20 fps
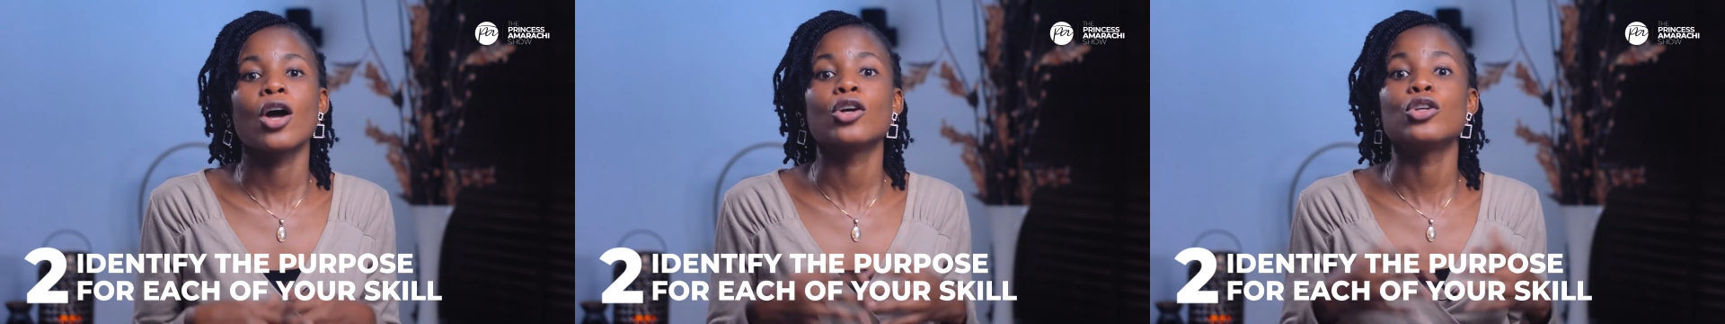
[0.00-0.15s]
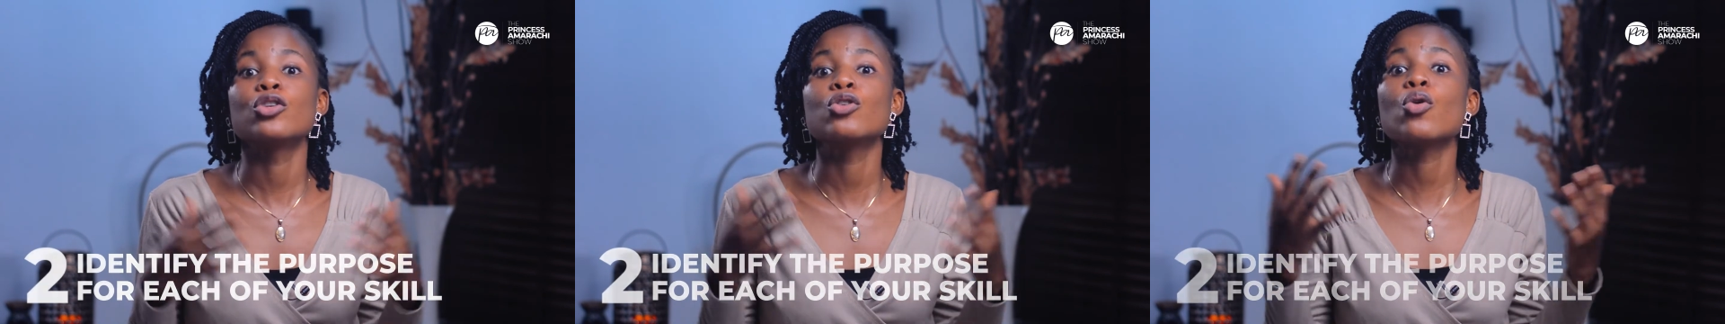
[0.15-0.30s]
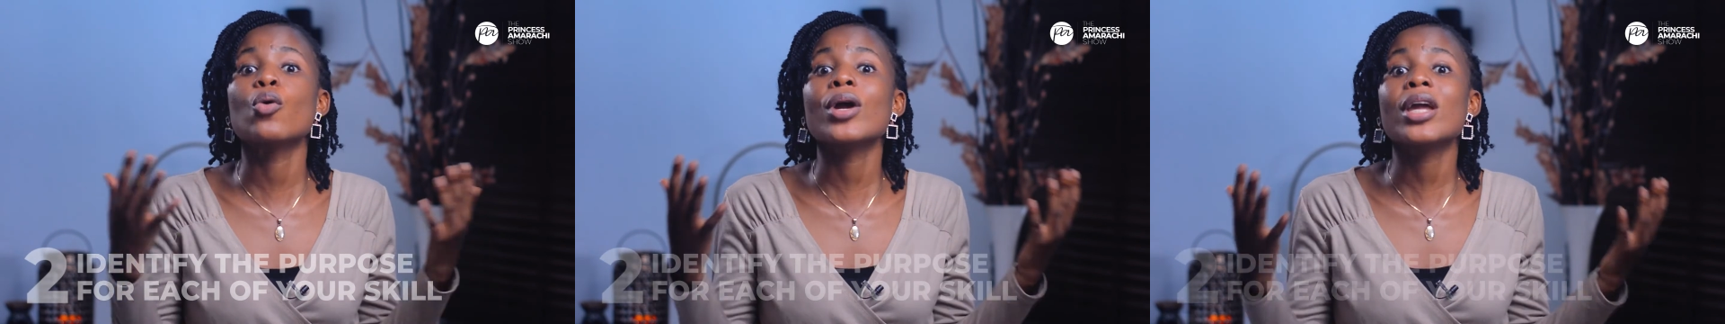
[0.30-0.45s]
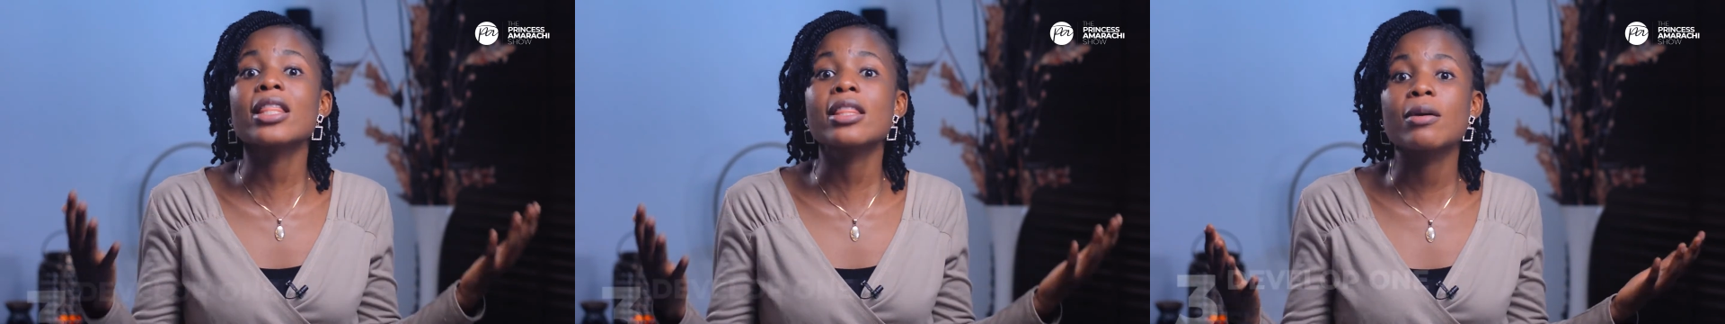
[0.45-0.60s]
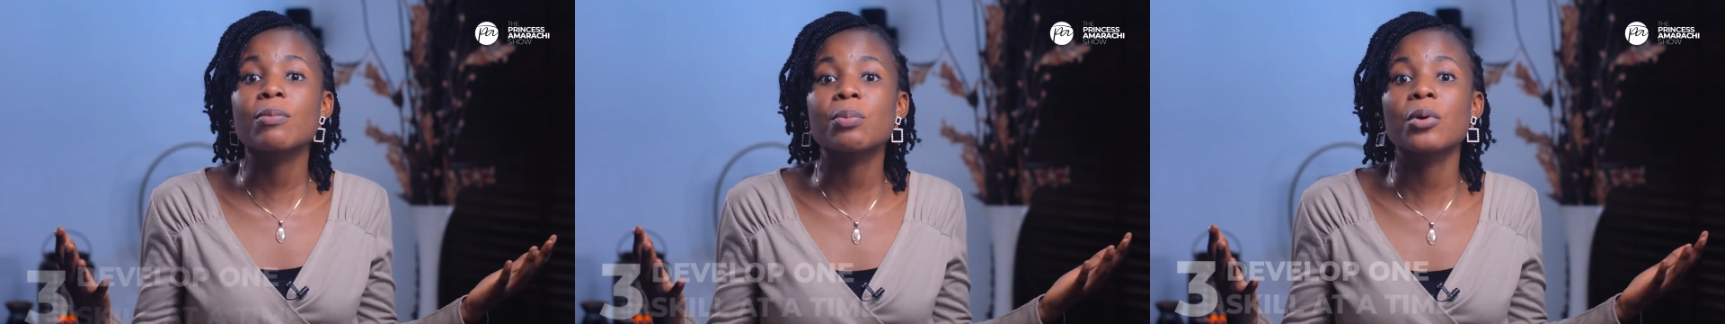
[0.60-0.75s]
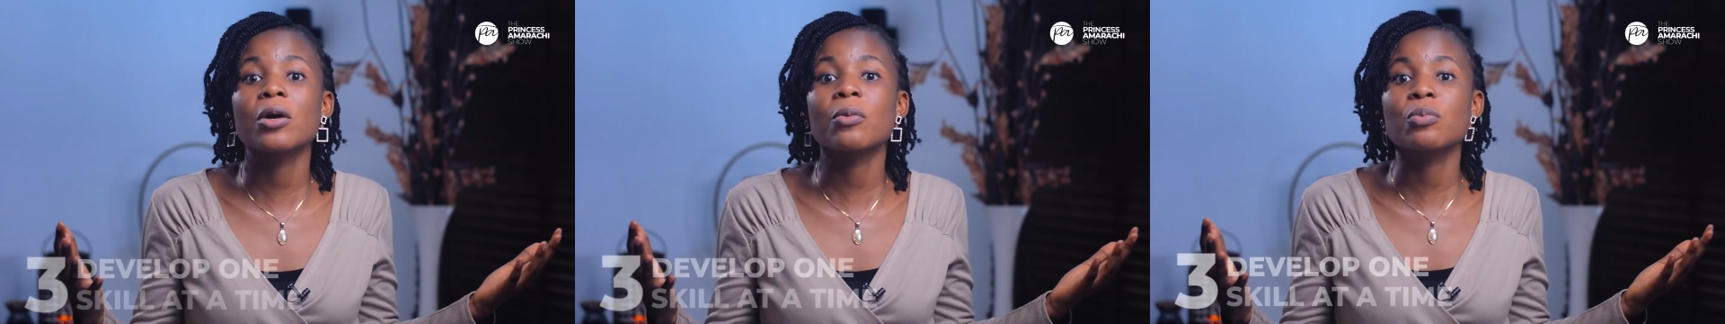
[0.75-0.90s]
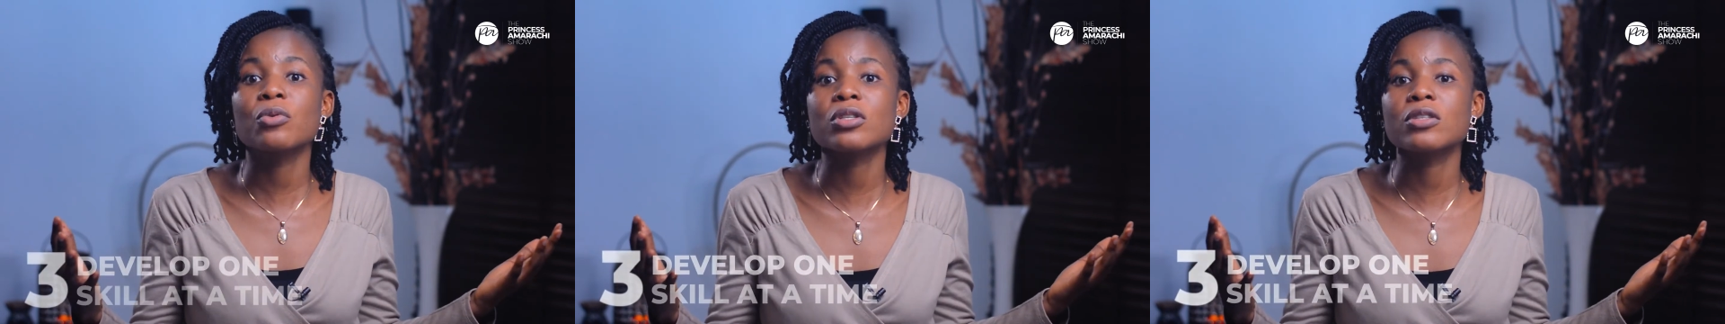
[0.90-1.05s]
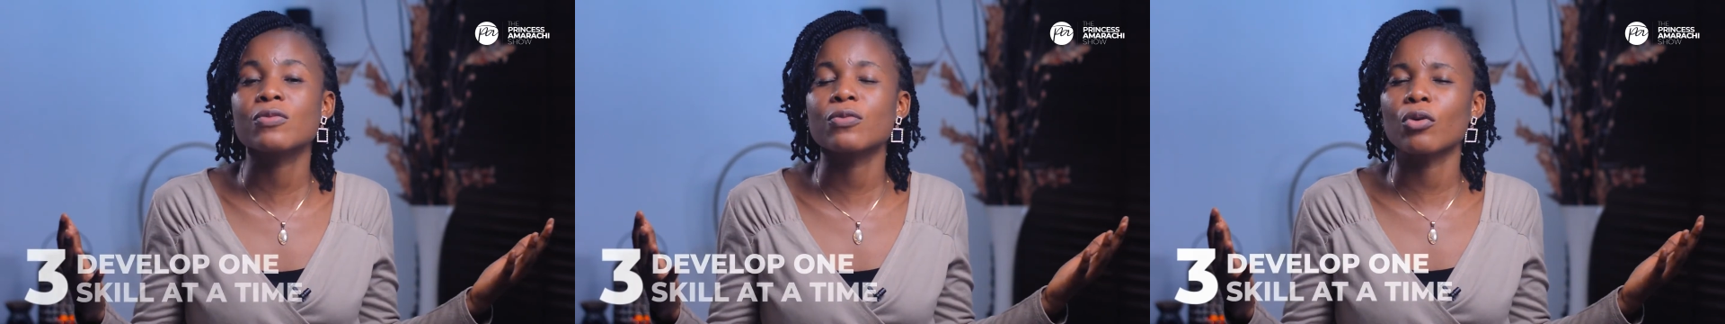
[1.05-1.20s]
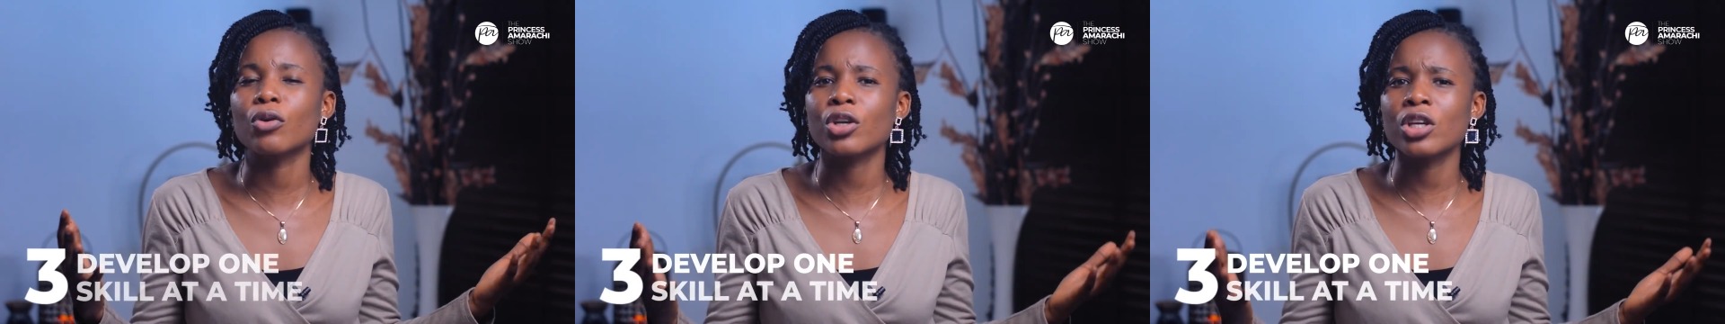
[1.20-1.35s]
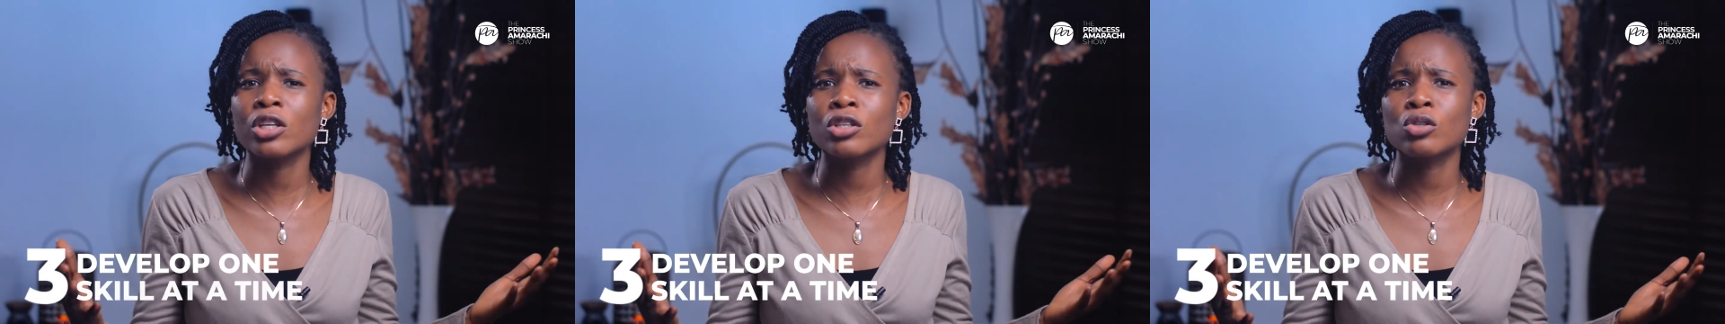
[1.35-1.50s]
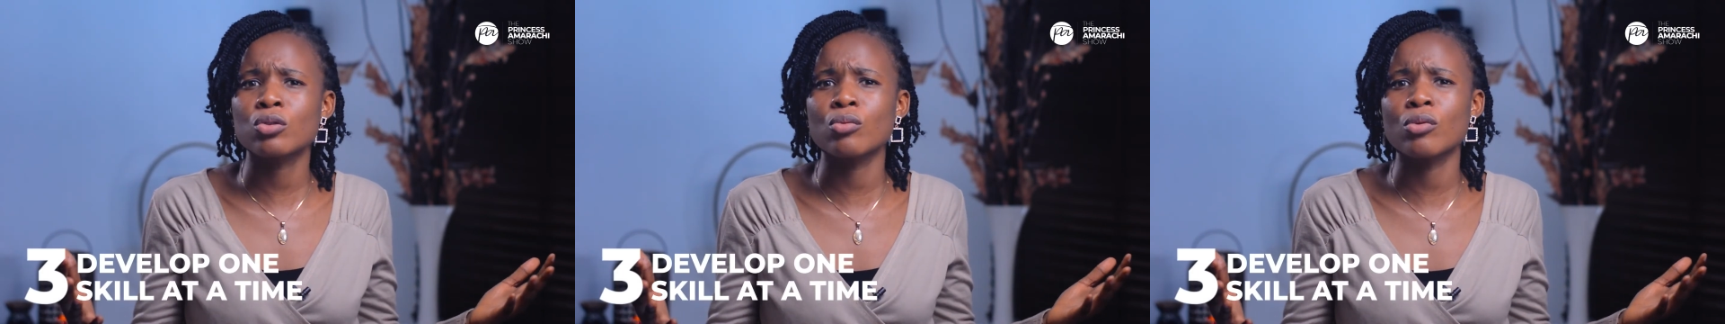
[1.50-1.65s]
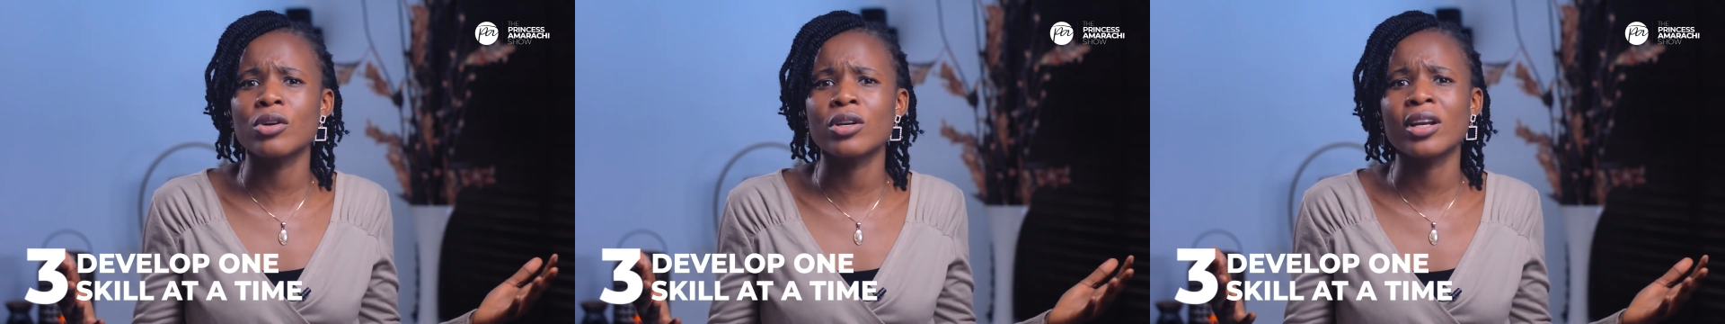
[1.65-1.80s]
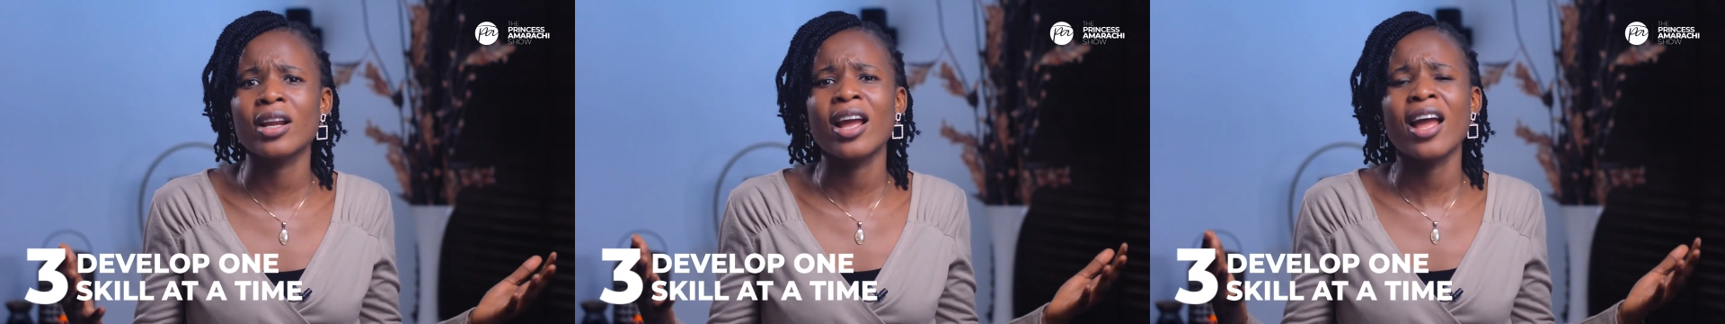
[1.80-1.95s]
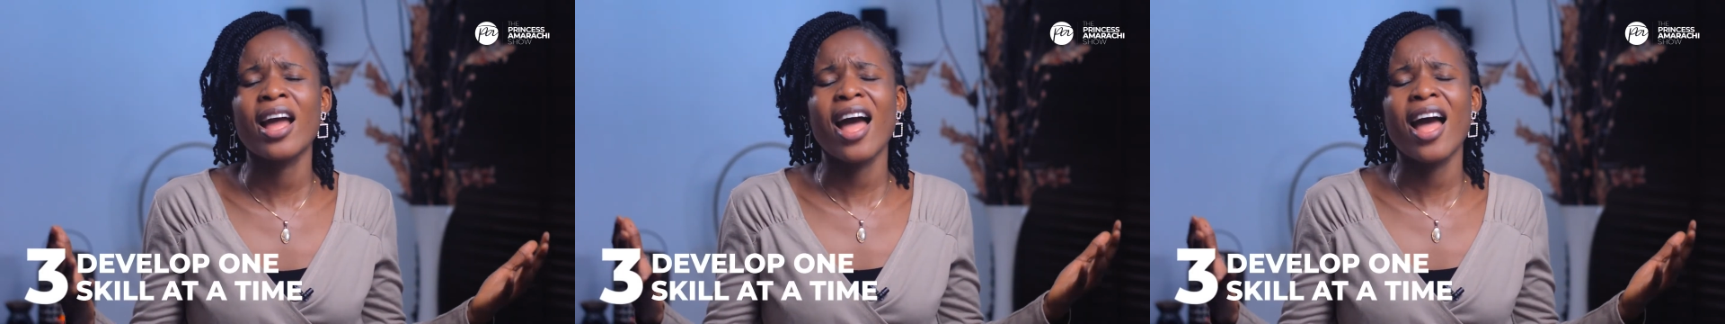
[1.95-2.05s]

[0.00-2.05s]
knowing the purpose for each one,